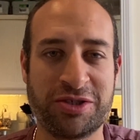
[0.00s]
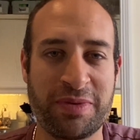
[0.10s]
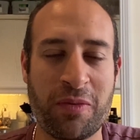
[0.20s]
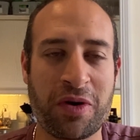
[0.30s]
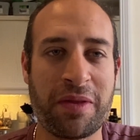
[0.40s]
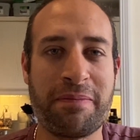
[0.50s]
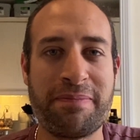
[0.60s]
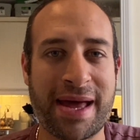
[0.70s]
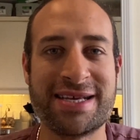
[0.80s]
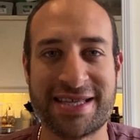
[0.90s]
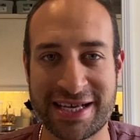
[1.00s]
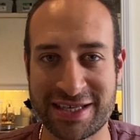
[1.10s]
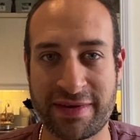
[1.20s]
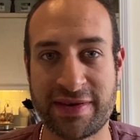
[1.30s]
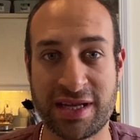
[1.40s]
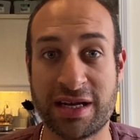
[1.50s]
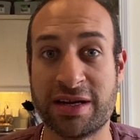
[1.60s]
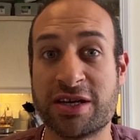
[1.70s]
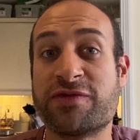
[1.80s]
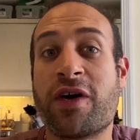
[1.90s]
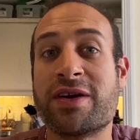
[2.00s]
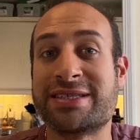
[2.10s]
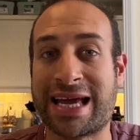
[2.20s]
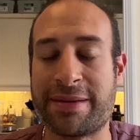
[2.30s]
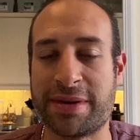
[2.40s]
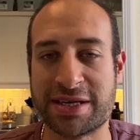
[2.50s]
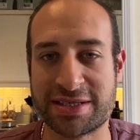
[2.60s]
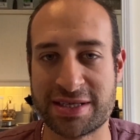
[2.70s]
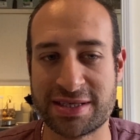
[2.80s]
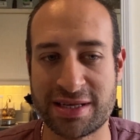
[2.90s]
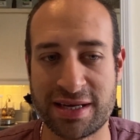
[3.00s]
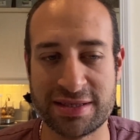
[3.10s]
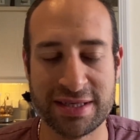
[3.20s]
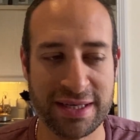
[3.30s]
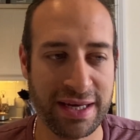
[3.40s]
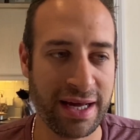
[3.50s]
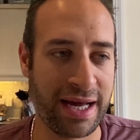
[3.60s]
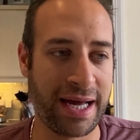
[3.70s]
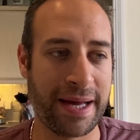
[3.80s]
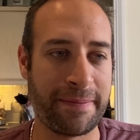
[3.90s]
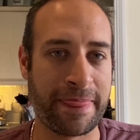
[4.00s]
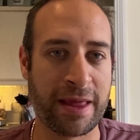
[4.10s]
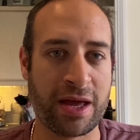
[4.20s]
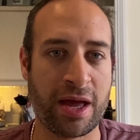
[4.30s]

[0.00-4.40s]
has been one of the best things I've ever done as far as gaming is concerned.